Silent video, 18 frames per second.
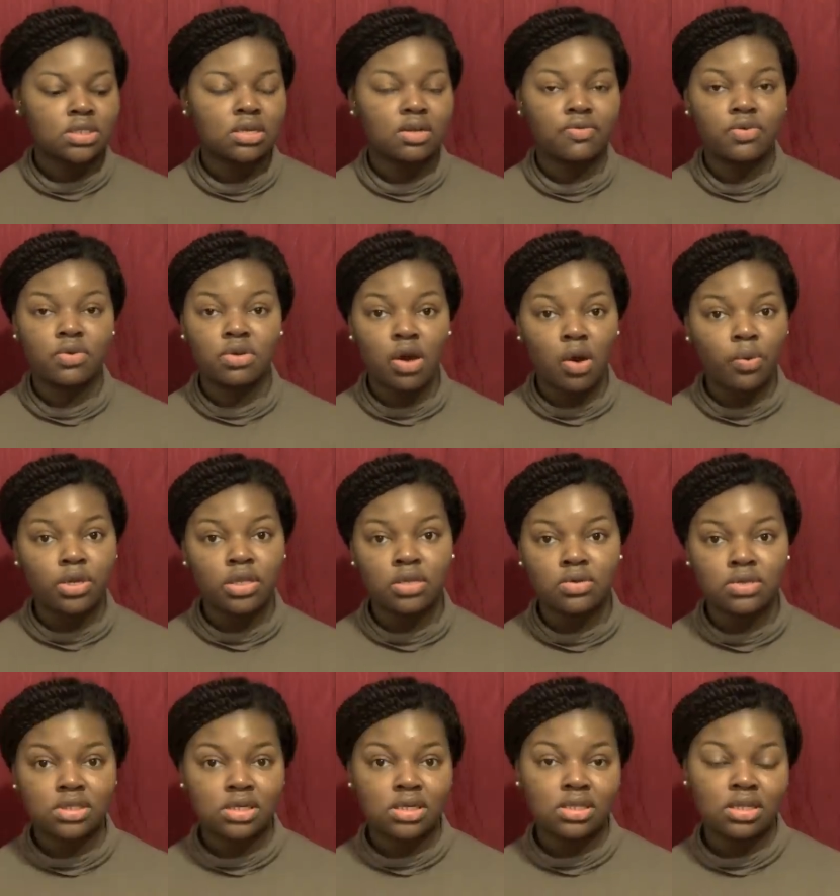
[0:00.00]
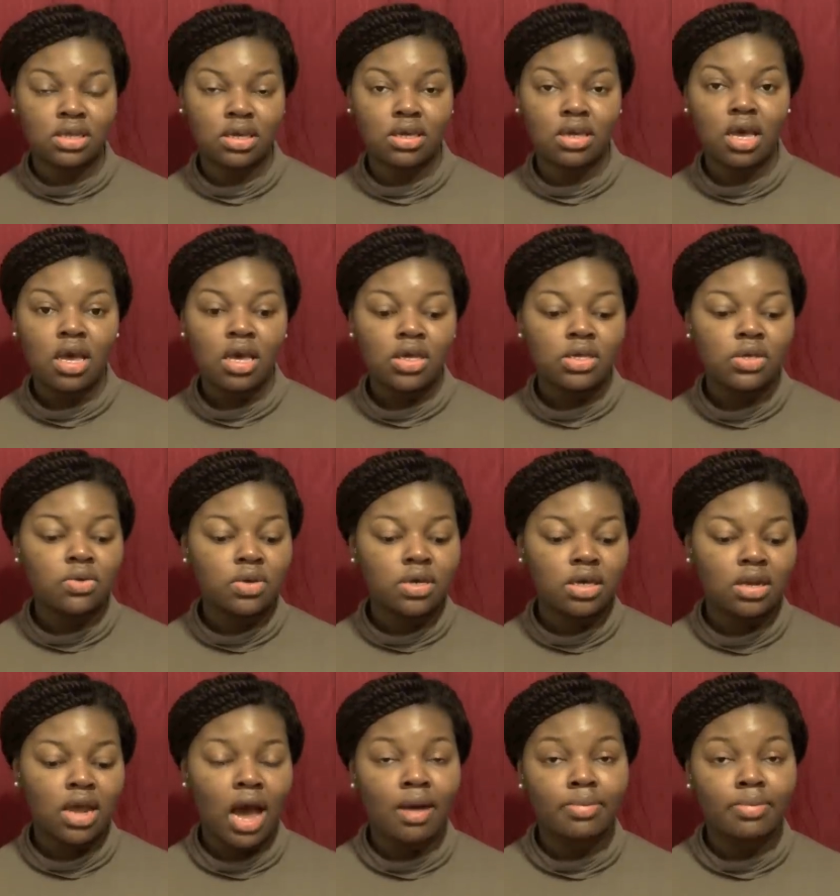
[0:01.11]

and if you don't want to use anything you can